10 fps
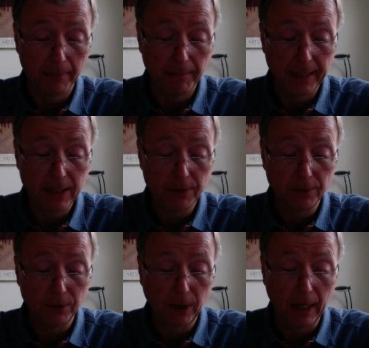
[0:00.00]

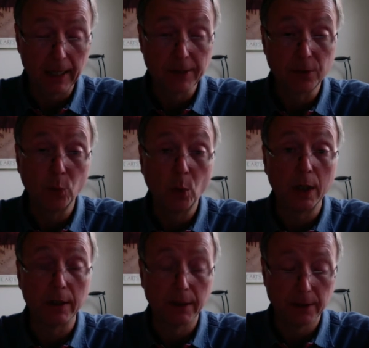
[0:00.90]
interval class
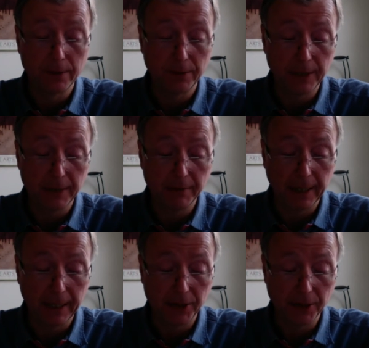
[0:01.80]
1s for
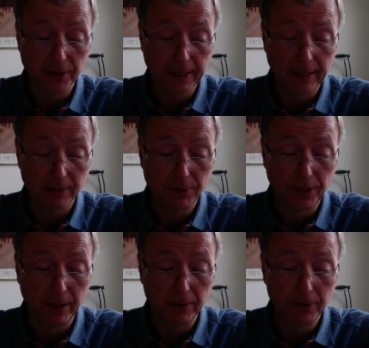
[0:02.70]
deviations. Now,
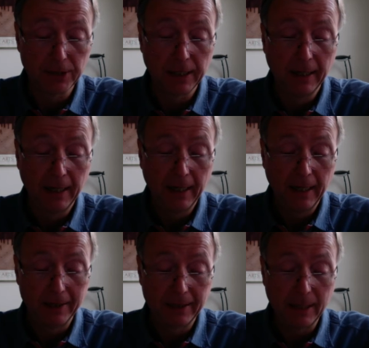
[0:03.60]
Charles
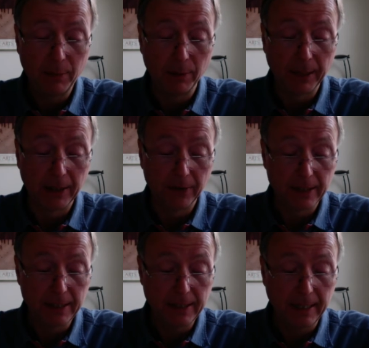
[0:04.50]
is keeping me
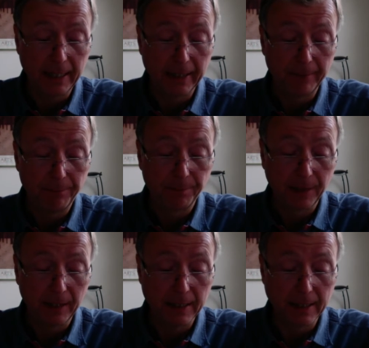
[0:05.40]
honest here.
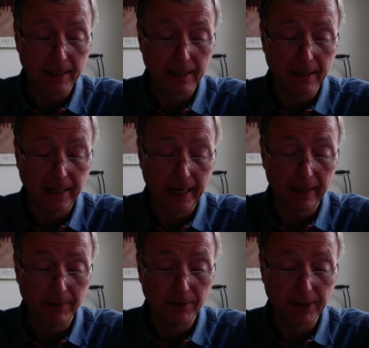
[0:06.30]
He says that, yeah,
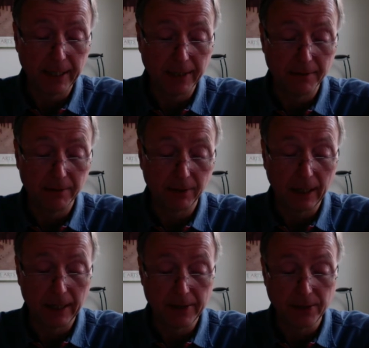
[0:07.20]
you said interval
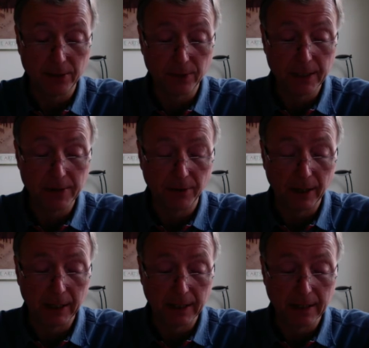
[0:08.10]
class 2, and he's
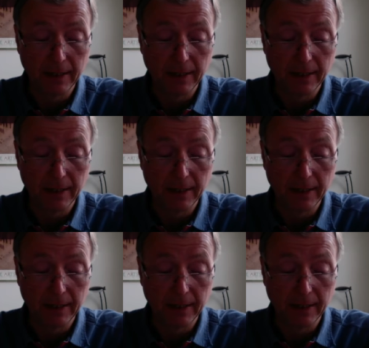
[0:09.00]
right.